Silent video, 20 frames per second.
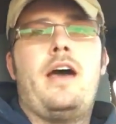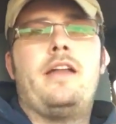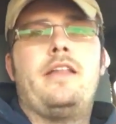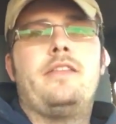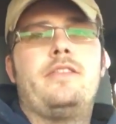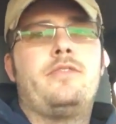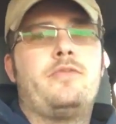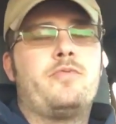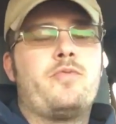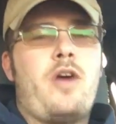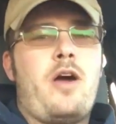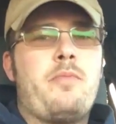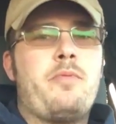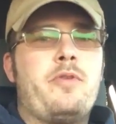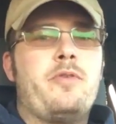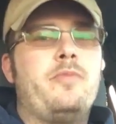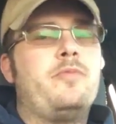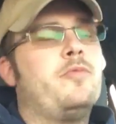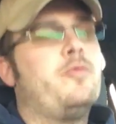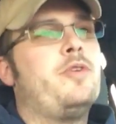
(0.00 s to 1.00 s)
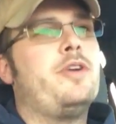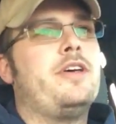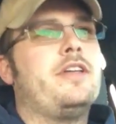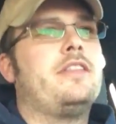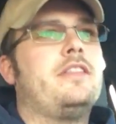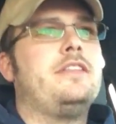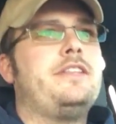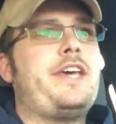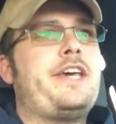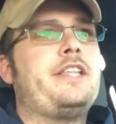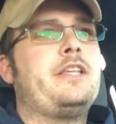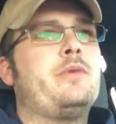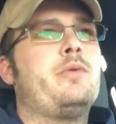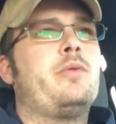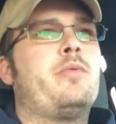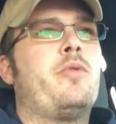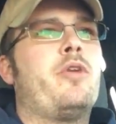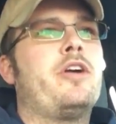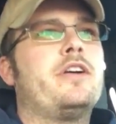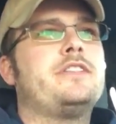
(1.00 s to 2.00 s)
everybody, this is Robert with Dailey
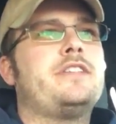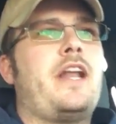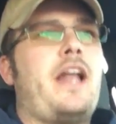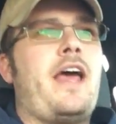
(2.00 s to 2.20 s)
Woodworks,